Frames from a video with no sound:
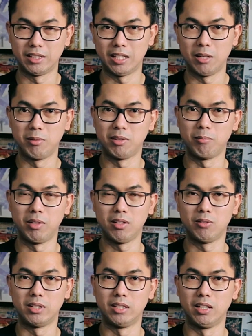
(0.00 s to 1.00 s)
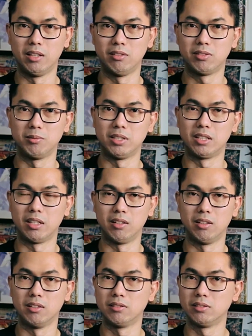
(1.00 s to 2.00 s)
came in the mail one day from
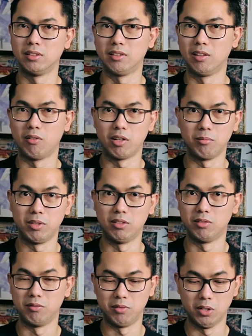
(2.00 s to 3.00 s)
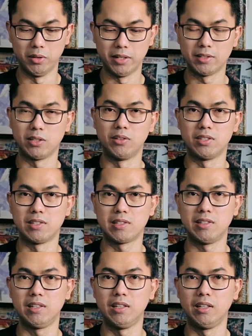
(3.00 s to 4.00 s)
Nintendo, and they wanted me to review it. So this is
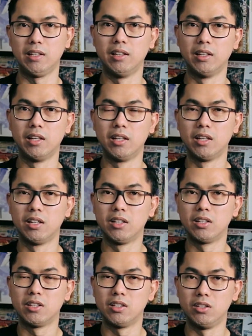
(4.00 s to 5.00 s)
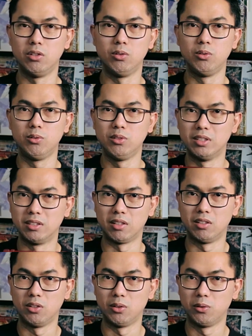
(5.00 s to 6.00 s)
the new
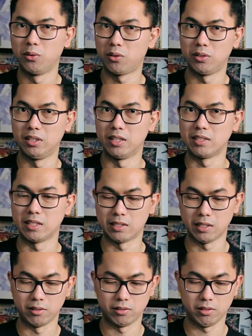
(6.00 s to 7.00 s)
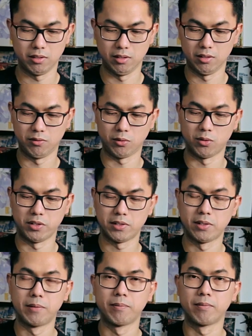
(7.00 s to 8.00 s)
Nintendo 3DS XL, and of course,